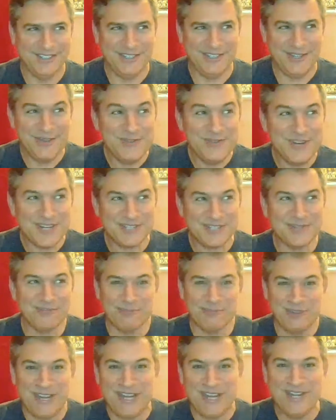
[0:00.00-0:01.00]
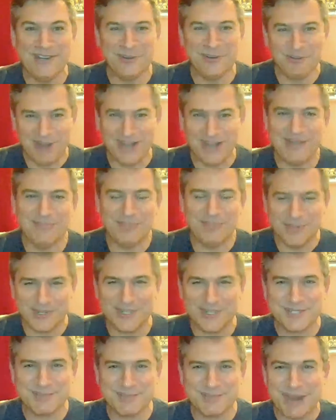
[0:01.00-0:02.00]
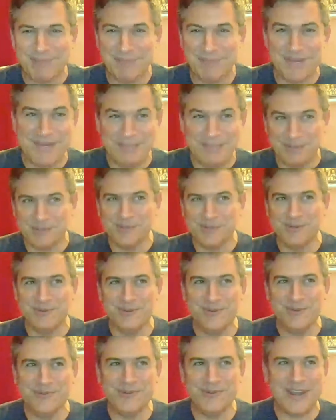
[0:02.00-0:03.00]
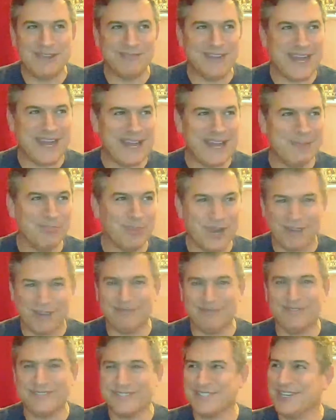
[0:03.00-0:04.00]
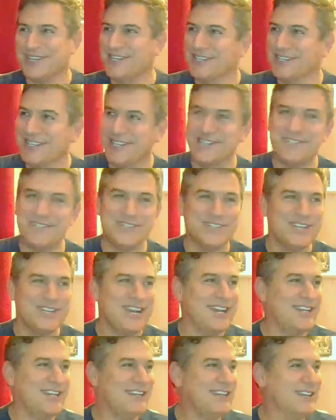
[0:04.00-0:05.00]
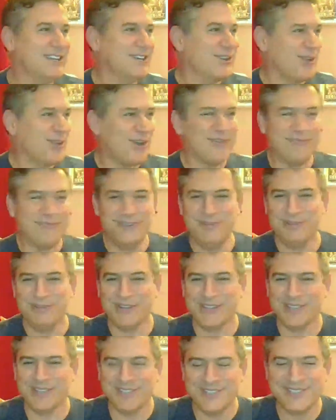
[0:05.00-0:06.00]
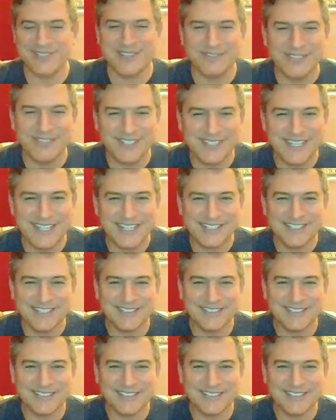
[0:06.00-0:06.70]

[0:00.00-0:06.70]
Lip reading: you get to read great books by people who you have had breakfast and lunch and coffee with and stuff like that.